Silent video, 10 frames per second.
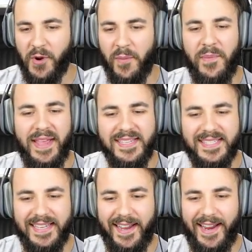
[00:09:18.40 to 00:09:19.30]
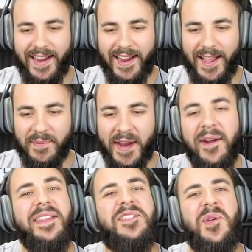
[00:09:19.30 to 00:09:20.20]
the problem is I'm
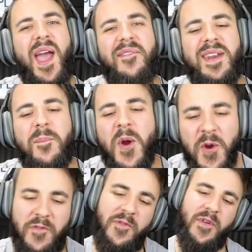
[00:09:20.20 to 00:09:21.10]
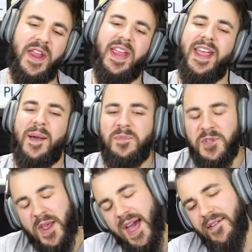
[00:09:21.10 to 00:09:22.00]
currently too heavy to move. I'm
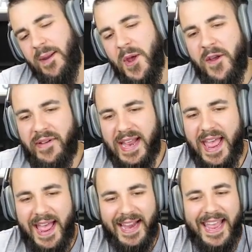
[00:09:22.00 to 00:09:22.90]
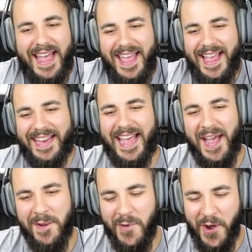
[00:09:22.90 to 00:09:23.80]
too heavy to move. I, I, I
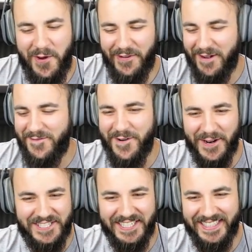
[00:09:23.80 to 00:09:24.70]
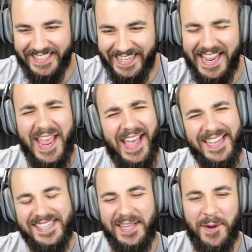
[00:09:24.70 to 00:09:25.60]
can't move, unfortunately.
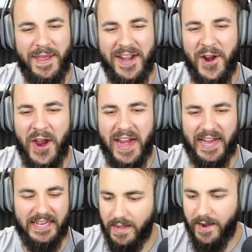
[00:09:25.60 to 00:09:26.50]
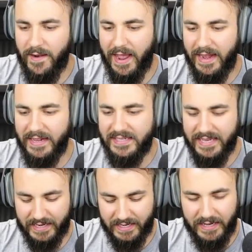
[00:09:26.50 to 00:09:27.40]
That's a little bit annoying. All right, any
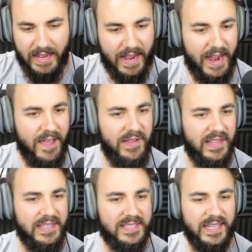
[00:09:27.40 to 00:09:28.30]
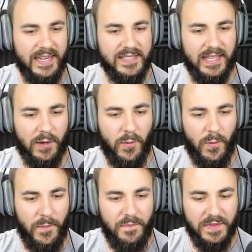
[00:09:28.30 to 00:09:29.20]
second. How heavy are these things? Like,
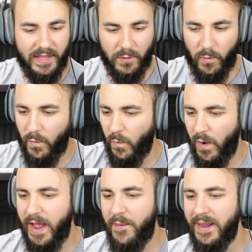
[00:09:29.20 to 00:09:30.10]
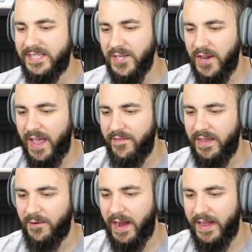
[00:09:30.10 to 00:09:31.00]
like, why am I so
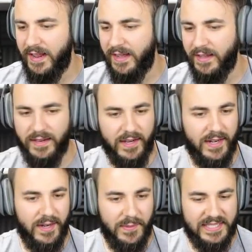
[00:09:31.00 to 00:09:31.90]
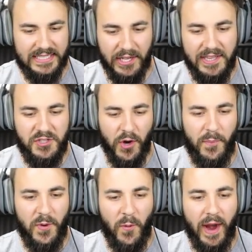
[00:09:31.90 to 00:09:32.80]
heavy right now? We're slowly
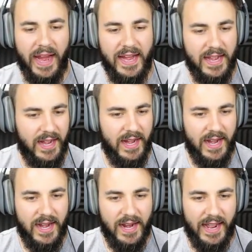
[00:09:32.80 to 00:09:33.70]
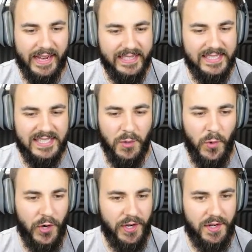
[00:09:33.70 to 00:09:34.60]
dropping weight. I guess it's the
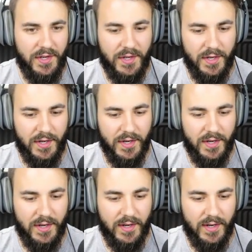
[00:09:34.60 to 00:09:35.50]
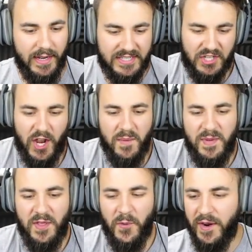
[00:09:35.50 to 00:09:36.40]
wood. It's got to
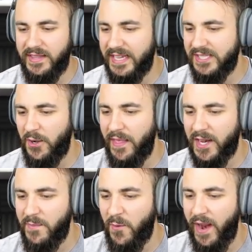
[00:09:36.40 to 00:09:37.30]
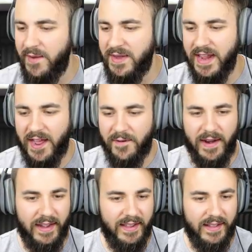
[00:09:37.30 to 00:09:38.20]
be the wood. That's all that could be weighing me down
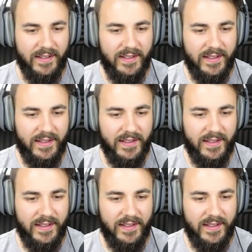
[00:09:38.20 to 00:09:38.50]
right now.